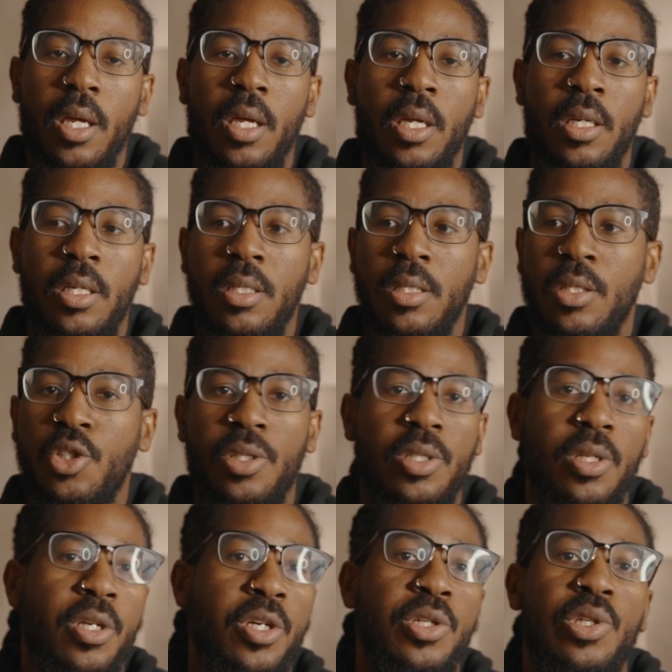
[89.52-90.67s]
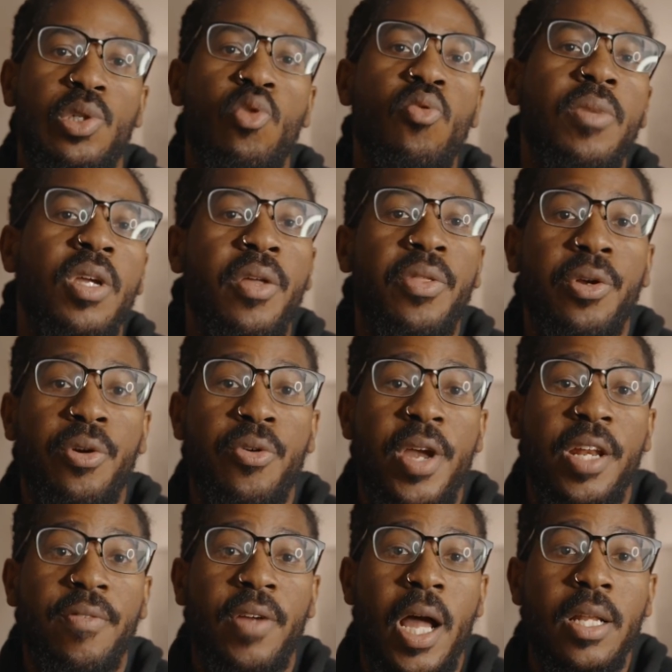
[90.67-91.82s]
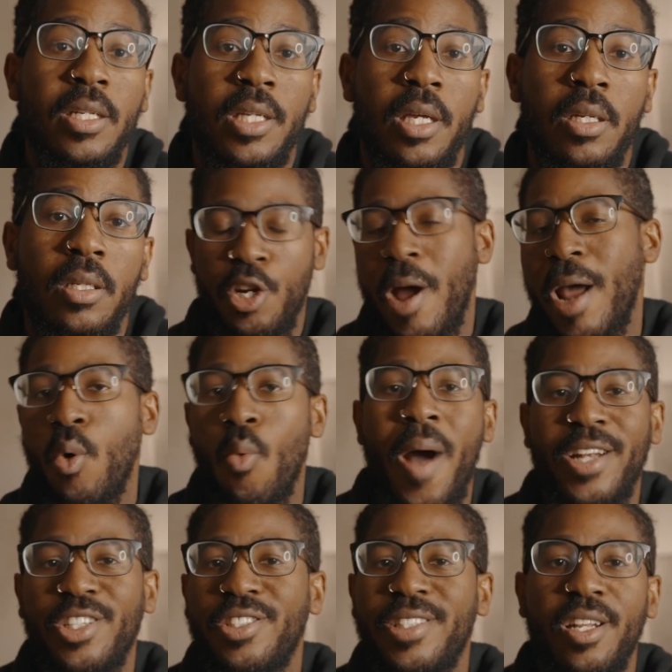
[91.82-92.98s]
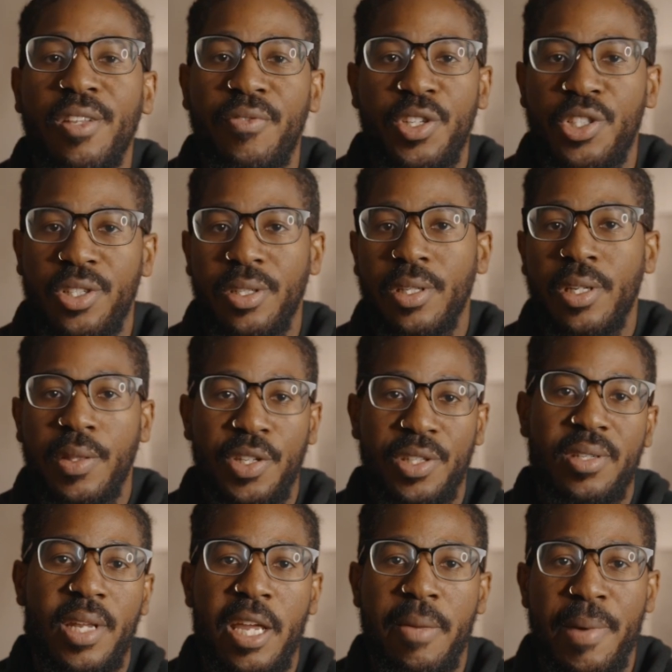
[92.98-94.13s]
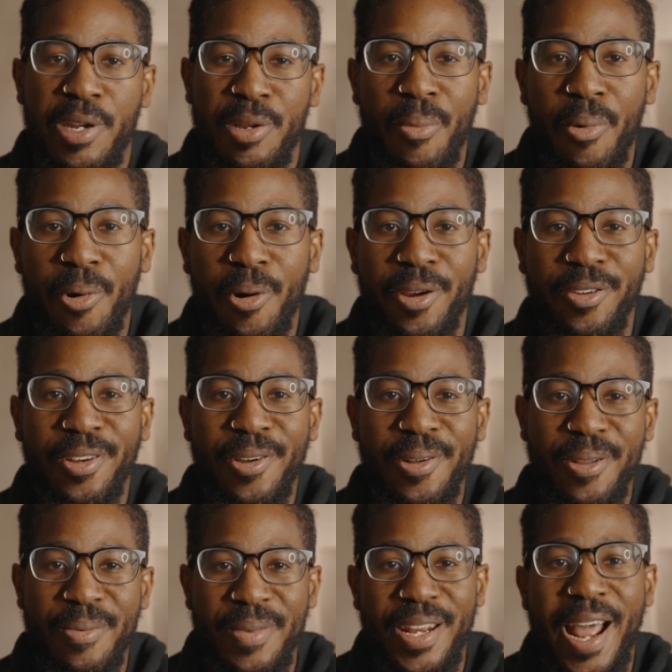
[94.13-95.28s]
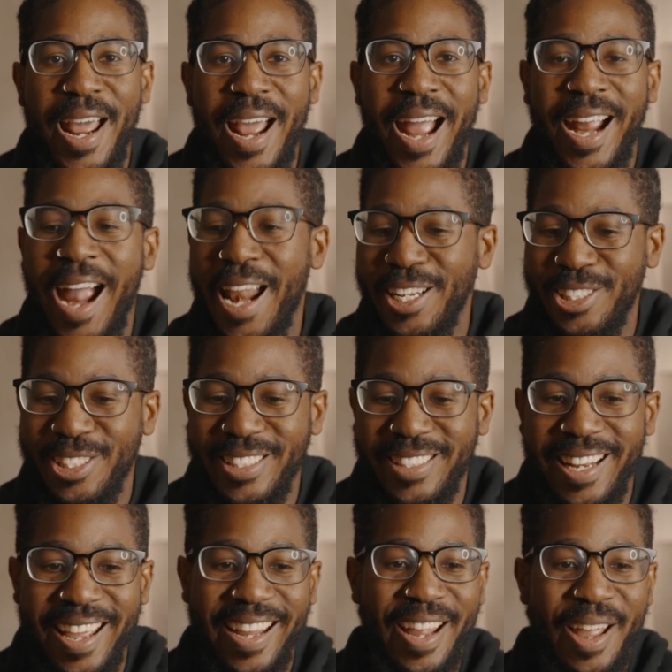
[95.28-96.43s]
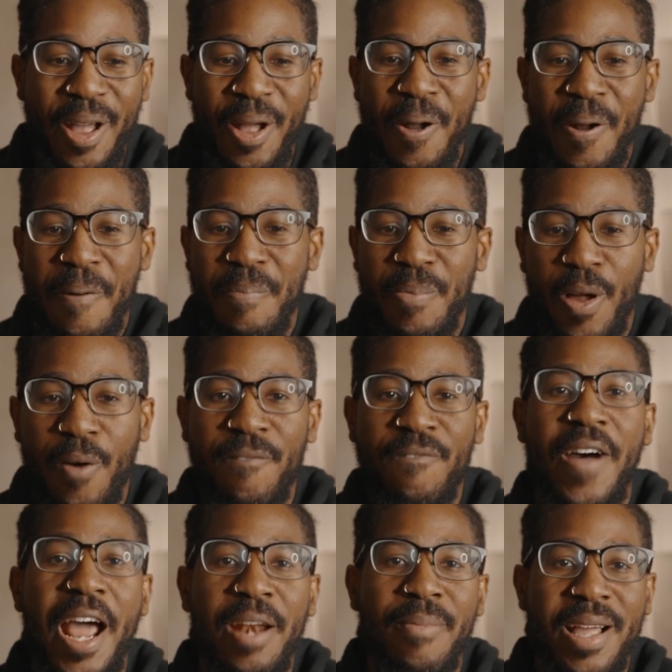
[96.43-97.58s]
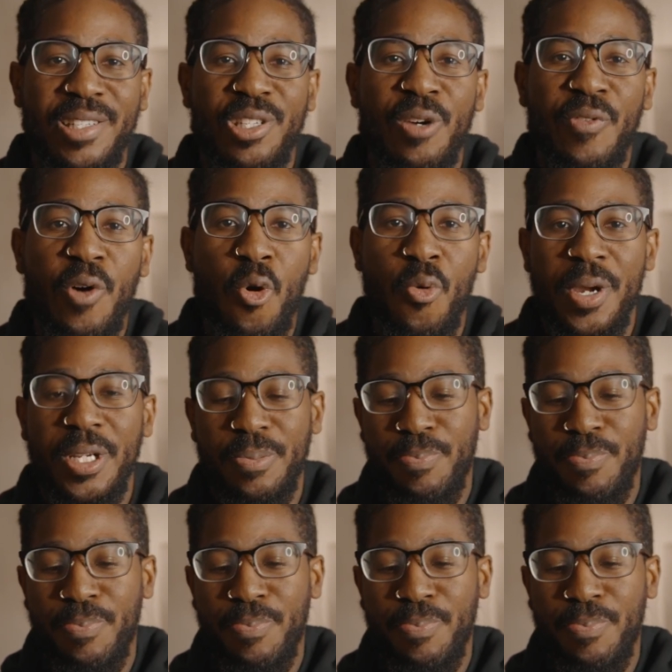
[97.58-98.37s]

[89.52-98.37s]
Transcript: is just consuming other creative content. You know, I don't watch television the same anymore, you know what I mean? I kind of just like find myself always